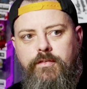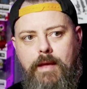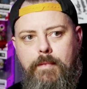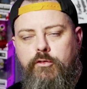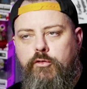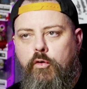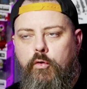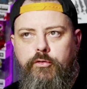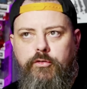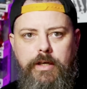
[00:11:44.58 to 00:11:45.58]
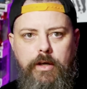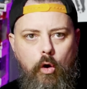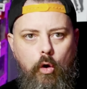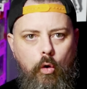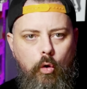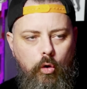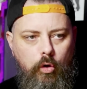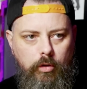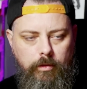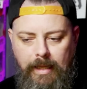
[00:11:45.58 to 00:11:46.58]
is them exhausting
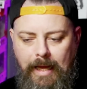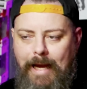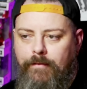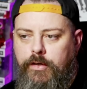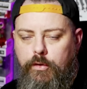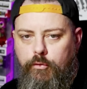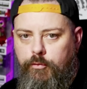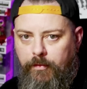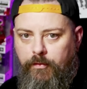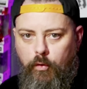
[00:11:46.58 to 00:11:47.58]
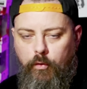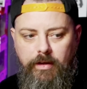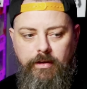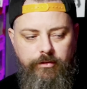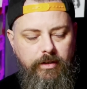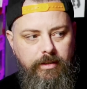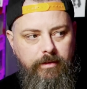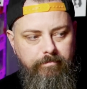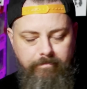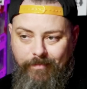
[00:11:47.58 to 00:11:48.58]
all avenues before they say,
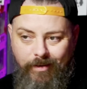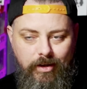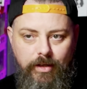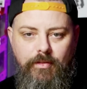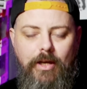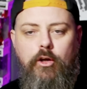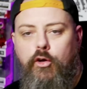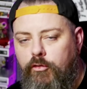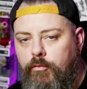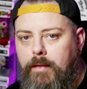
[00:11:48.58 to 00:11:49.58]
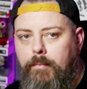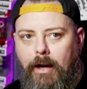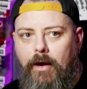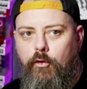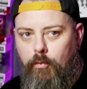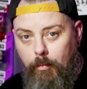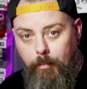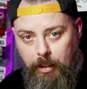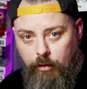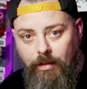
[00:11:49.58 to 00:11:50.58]
okay, that could have been
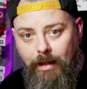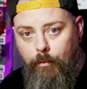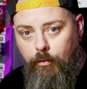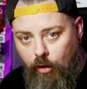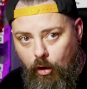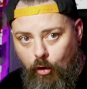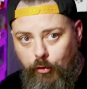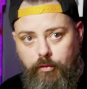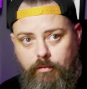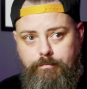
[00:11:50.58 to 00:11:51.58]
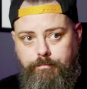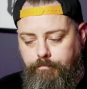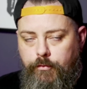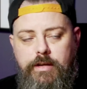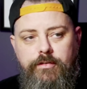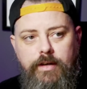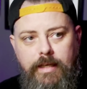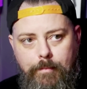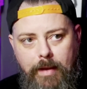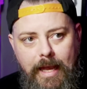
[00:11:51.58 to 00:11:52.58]
paranormal because that was odd. The reason I
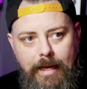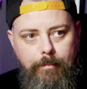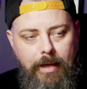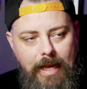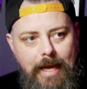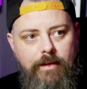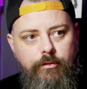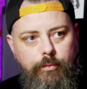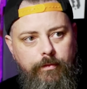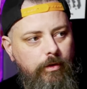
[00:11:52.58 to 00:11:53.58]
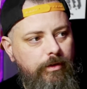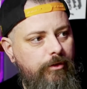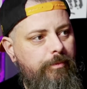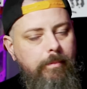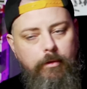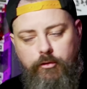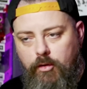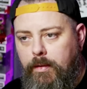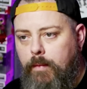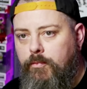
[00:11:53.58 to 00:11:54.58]
get my head up my ass with all these people
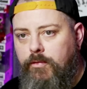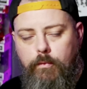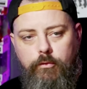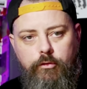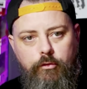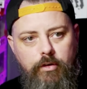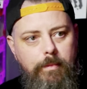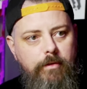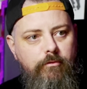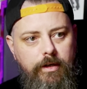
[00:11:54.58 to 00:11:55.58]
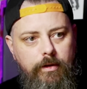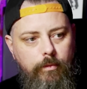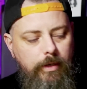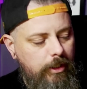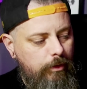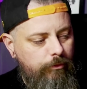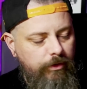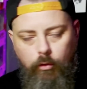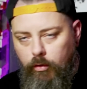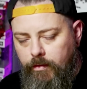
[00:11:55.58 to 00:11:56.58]
jumping up and down, screaming, running away,
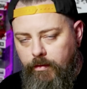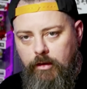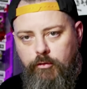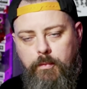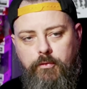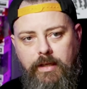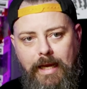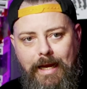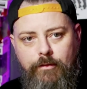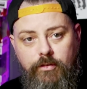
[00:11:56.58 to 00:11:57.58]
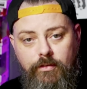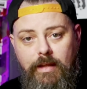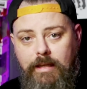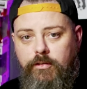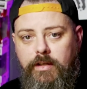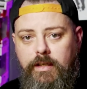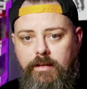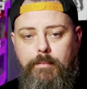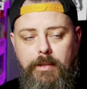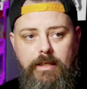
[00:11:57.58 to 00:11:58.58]
using all of the gizmos and gadgets, and then saying a
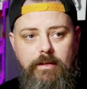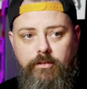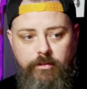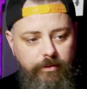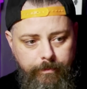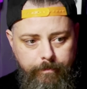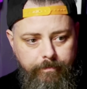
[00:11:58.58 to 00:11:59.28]
demon is,